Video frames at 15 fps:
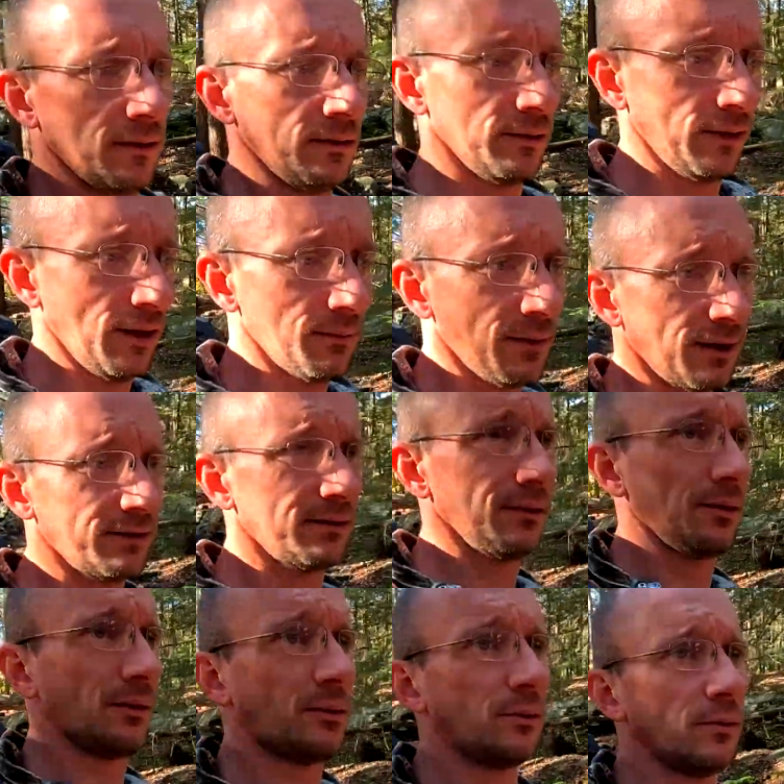It came out to
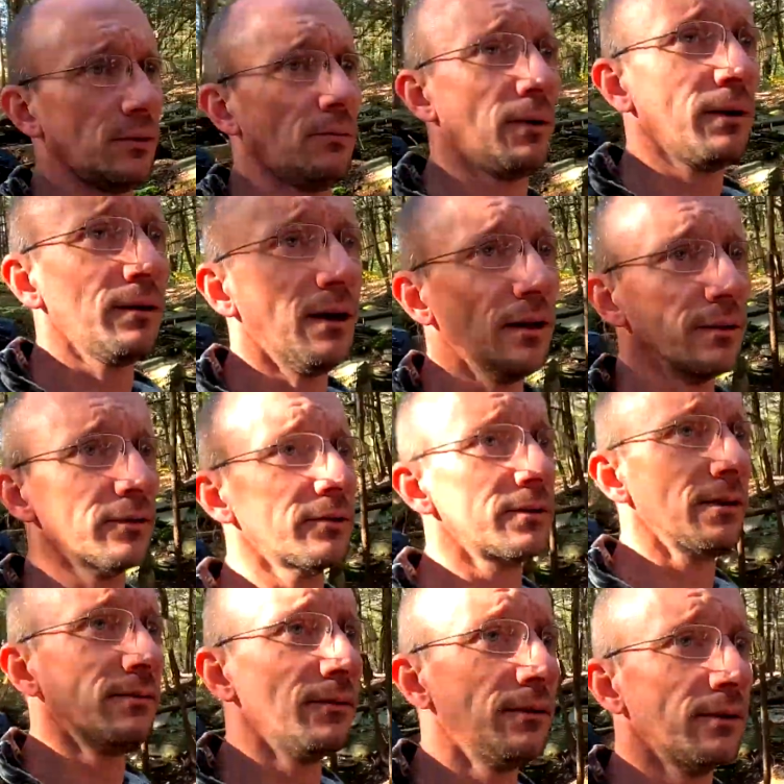
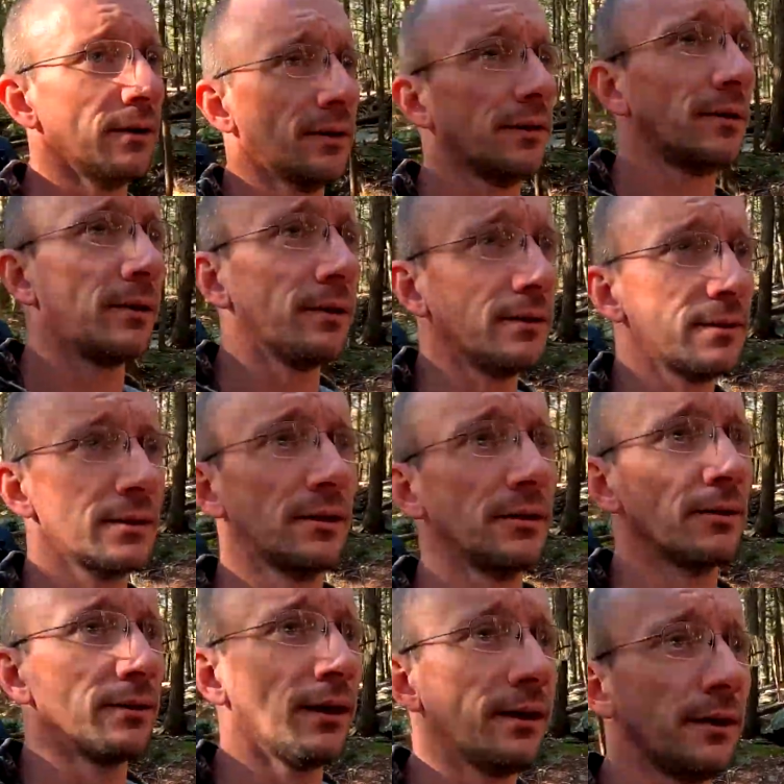$31, even though I thought it said
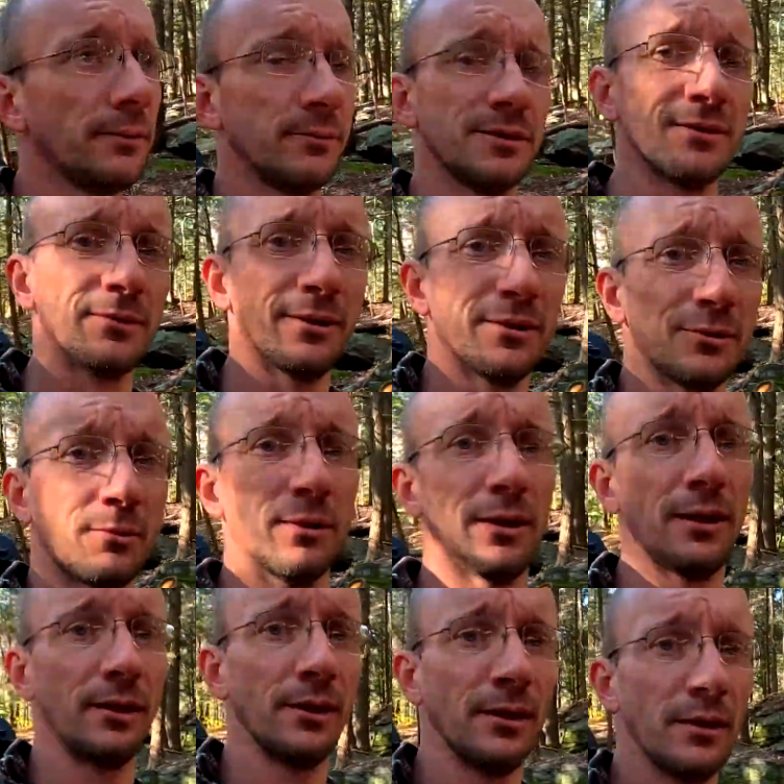online it was only
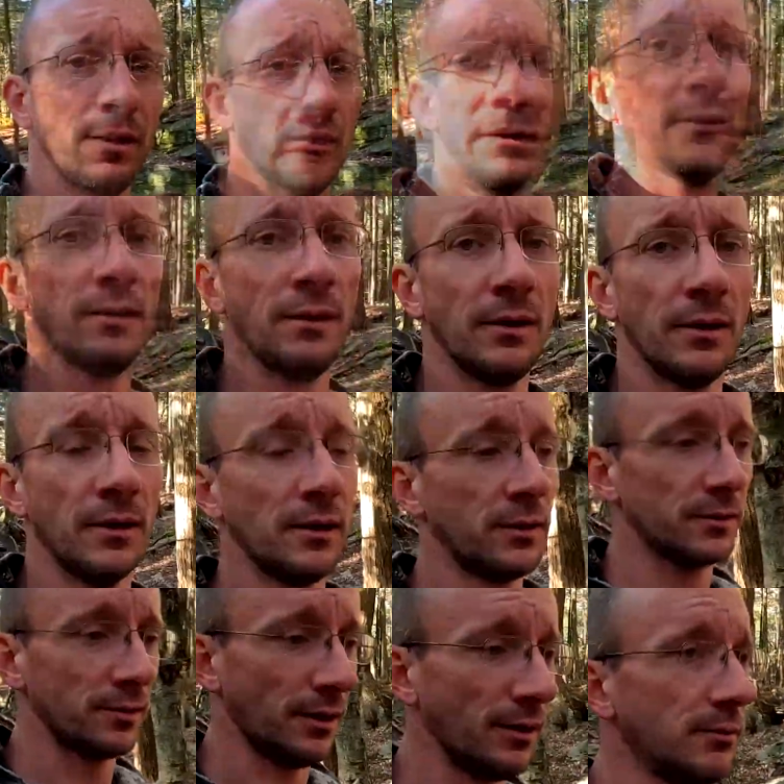$20.
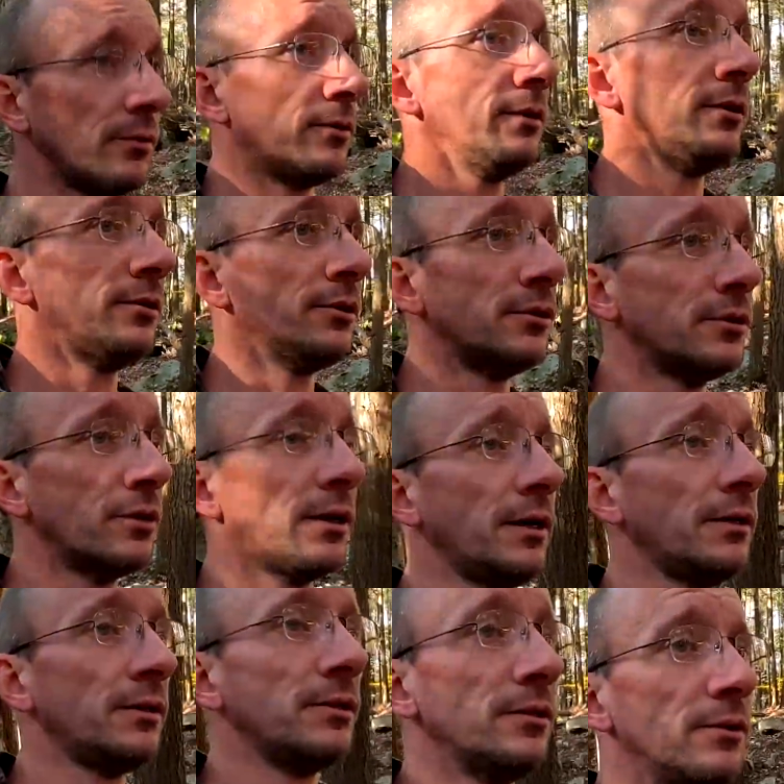So I'm going to
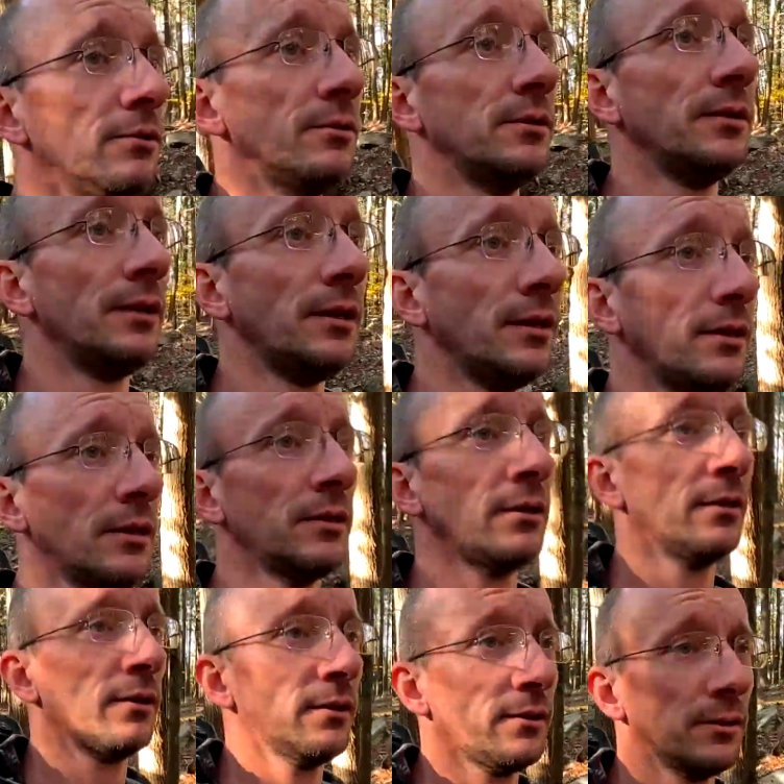try to do the
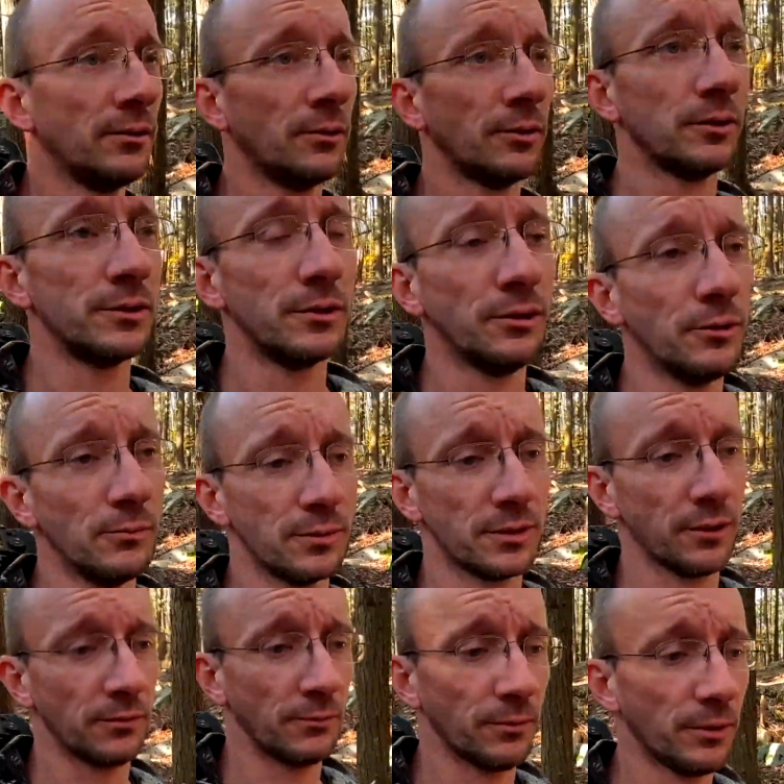gorge
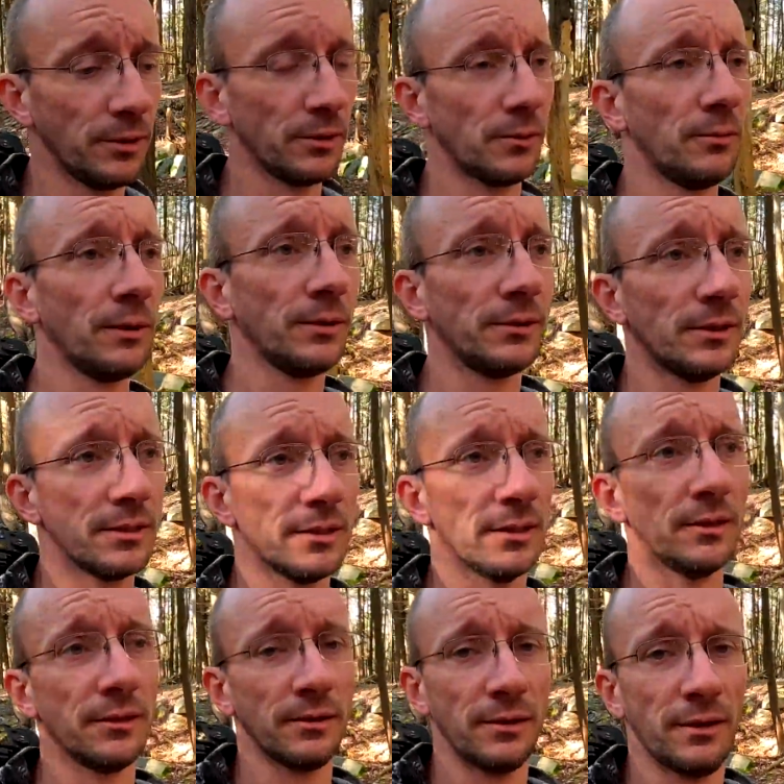loops real quick, just
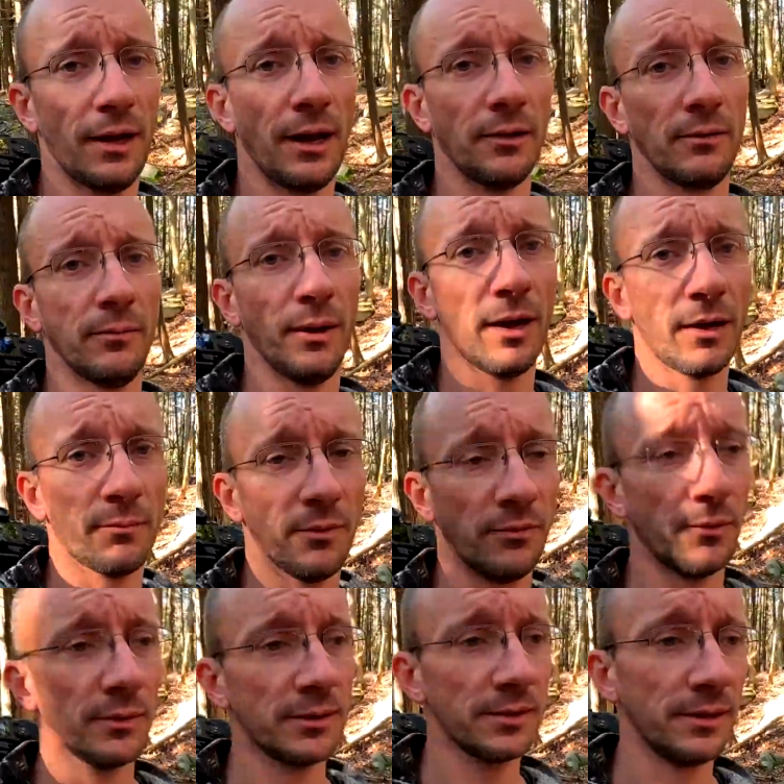the out and back
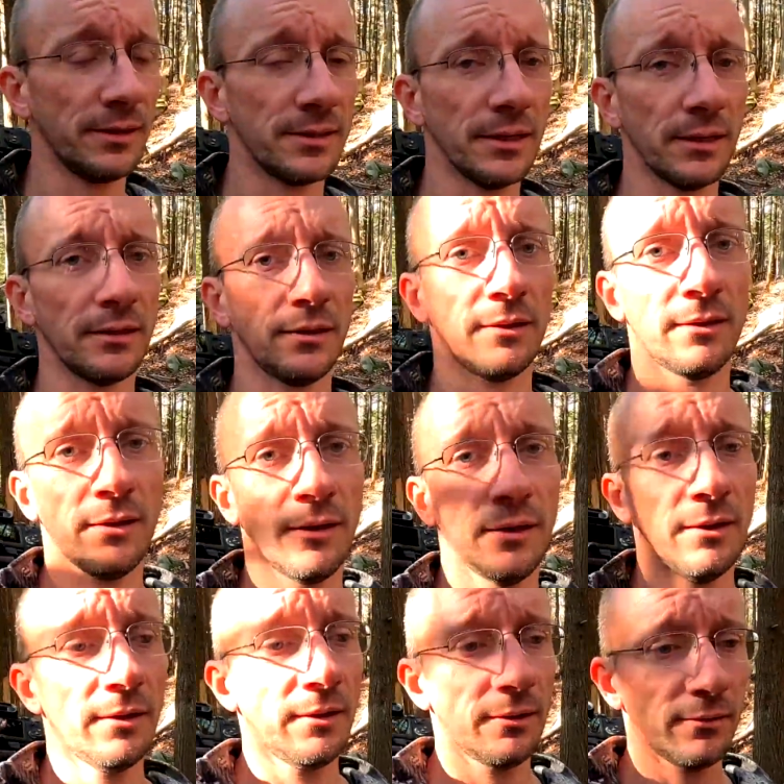before sunset.
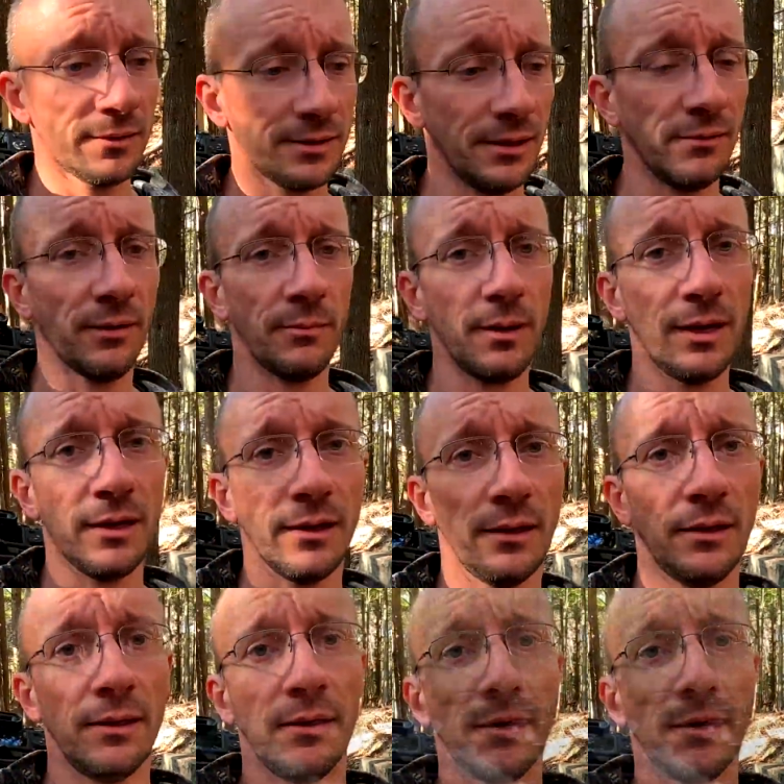See if I make it.